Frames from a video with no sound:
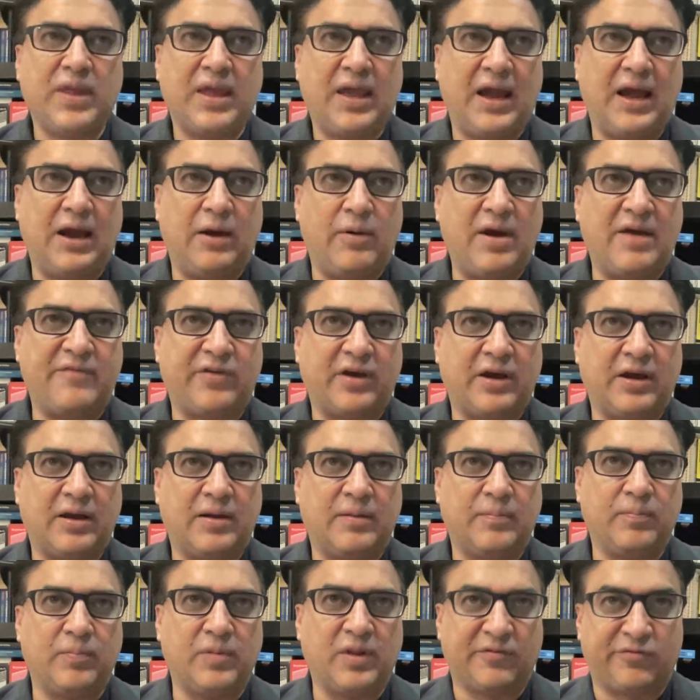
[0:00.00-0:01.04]
However,
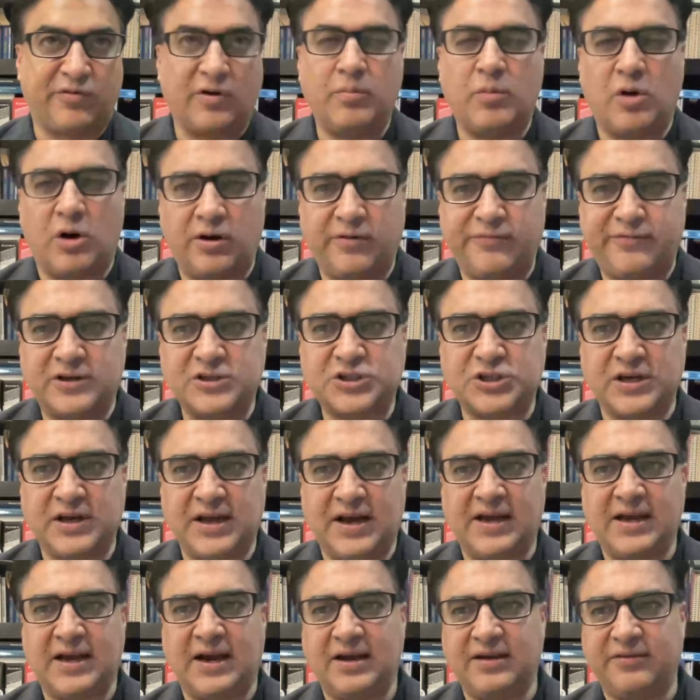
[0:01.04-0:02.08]
for more efficient
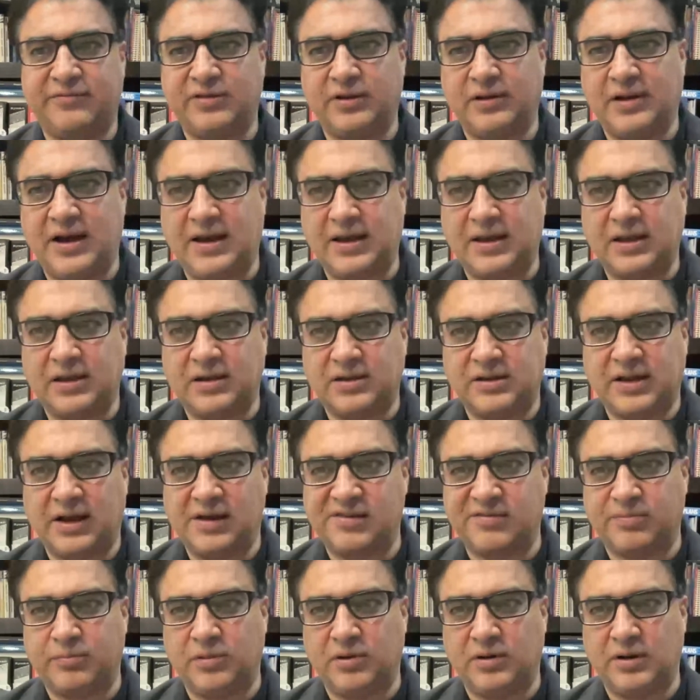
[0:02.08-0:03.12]
AI, if you like,
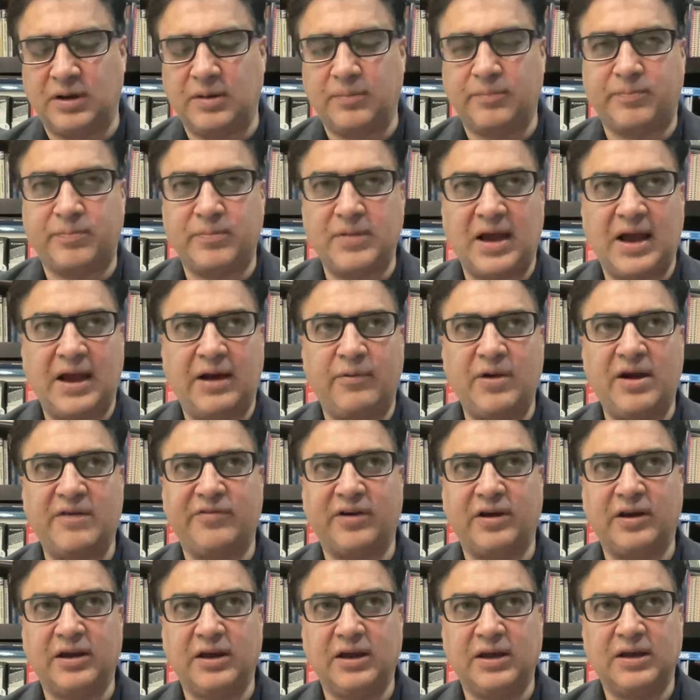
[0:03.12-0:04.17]
that's more,
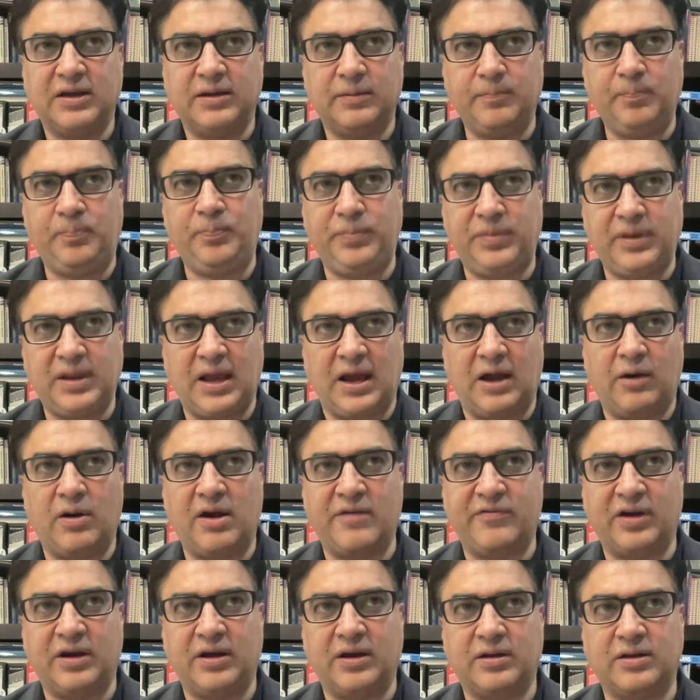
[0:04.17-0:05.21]
however,
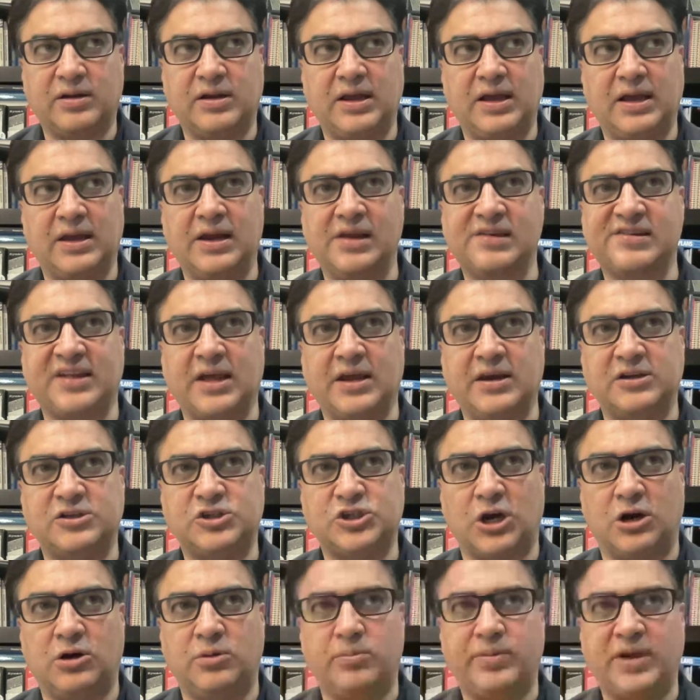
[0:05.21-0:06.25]
it is going to
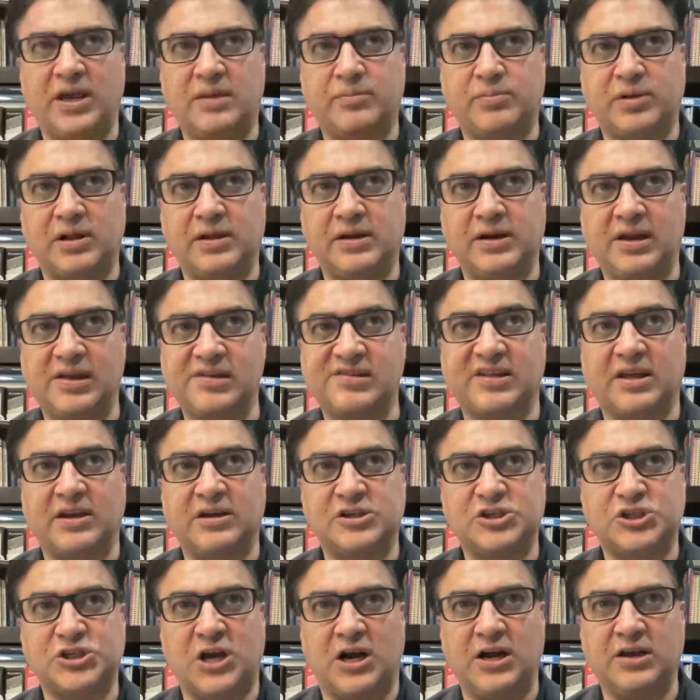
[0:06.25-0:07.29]
jolt people and it is going
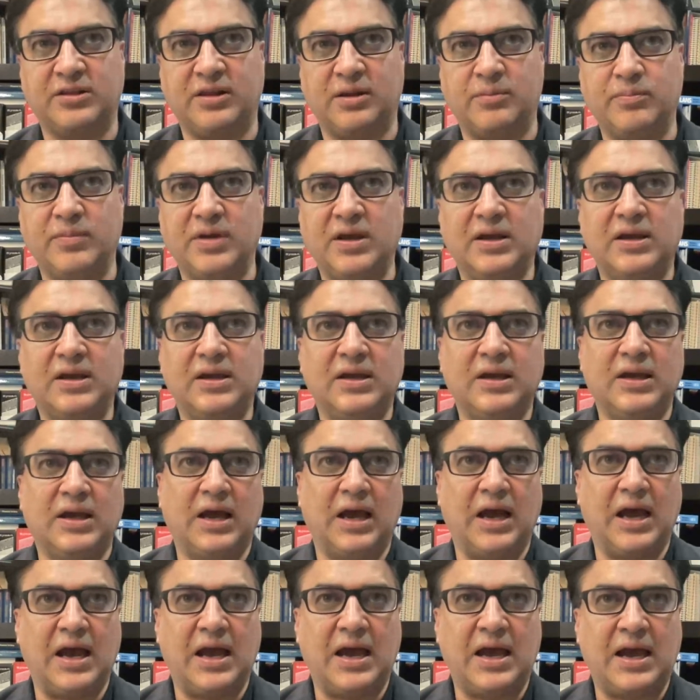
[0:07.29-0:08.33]
to shock them.
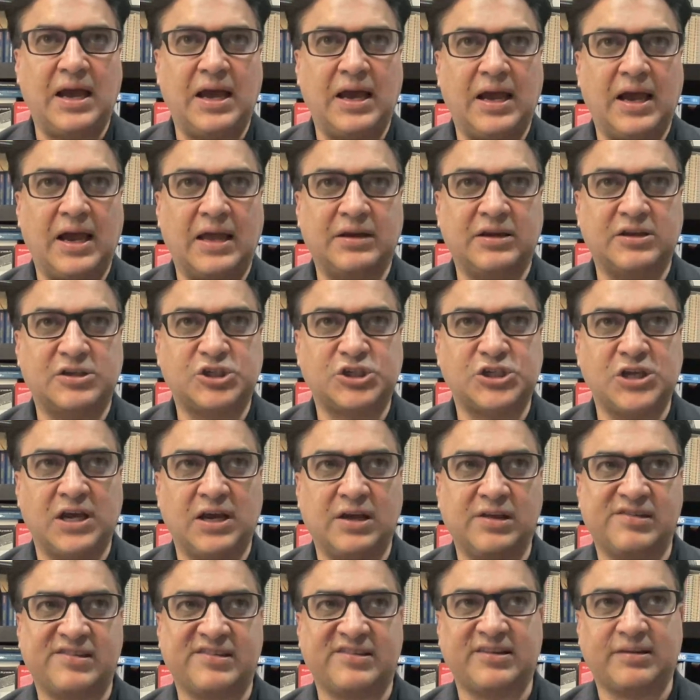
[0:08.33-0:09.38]
And the
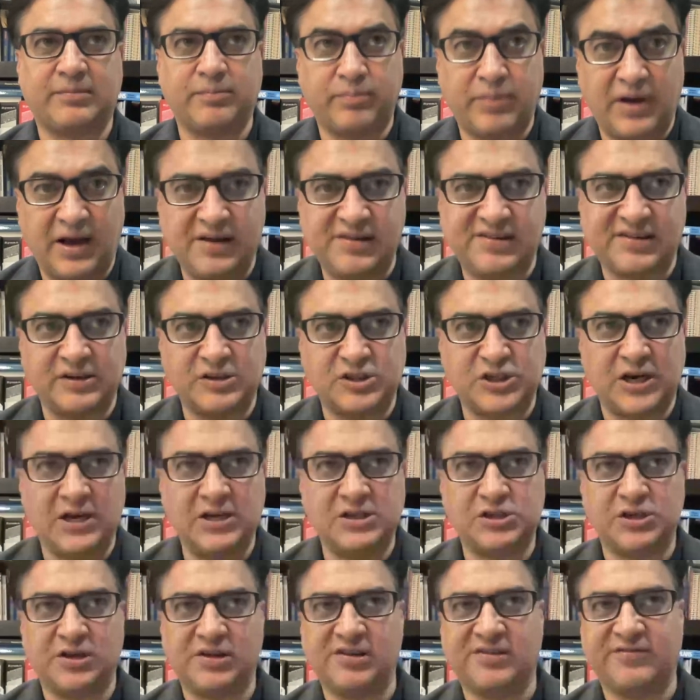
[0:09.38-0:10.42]
sheer pace of
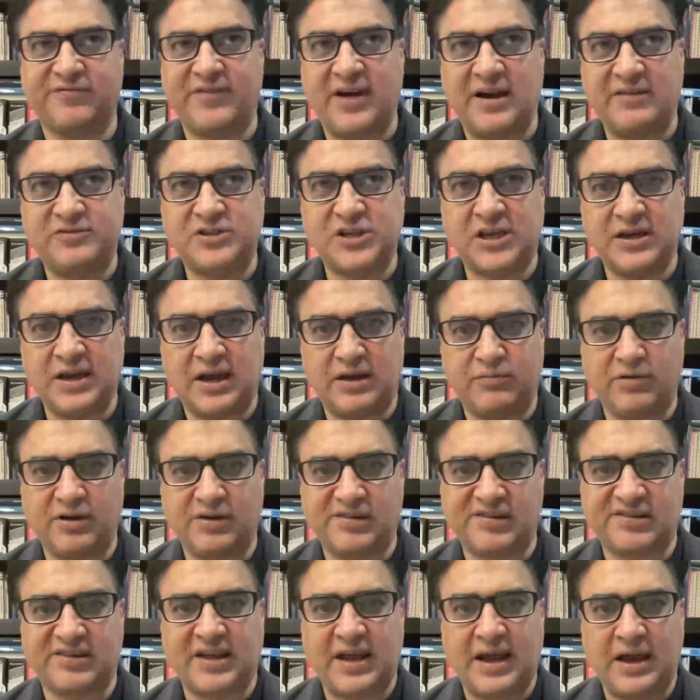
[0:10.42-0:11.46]
change as 5G
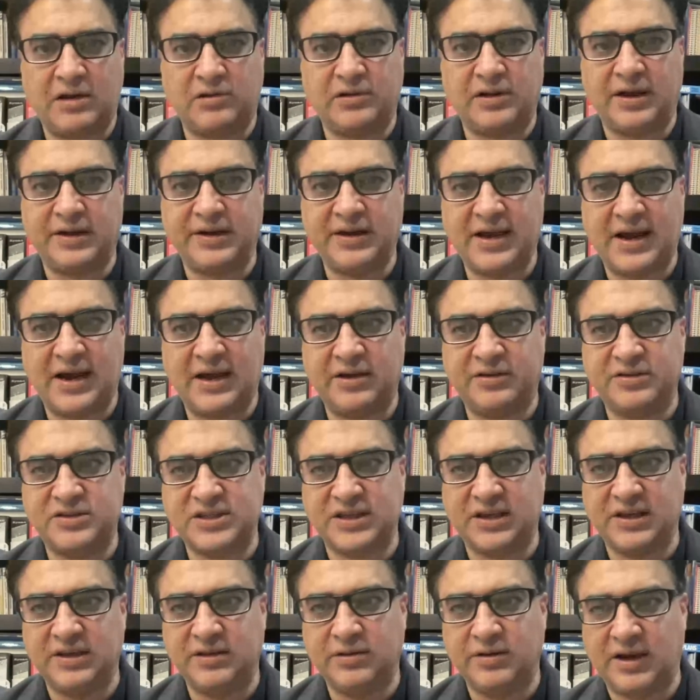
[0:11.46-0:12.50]
networks scale and the
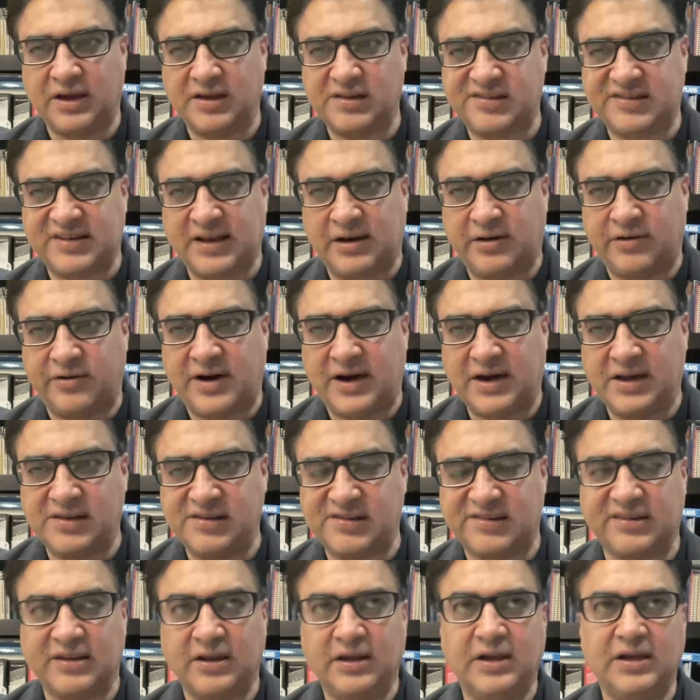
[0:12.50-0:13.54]
IoT
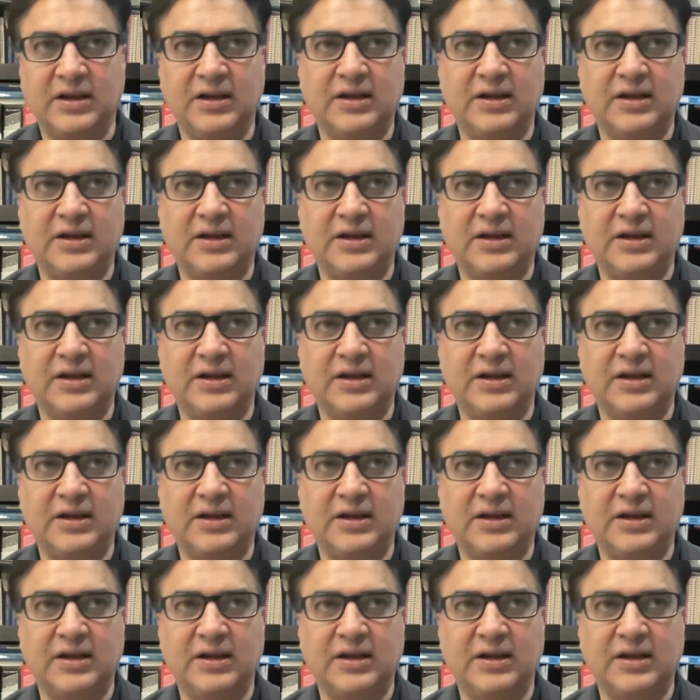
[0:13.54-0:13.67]
accelerates,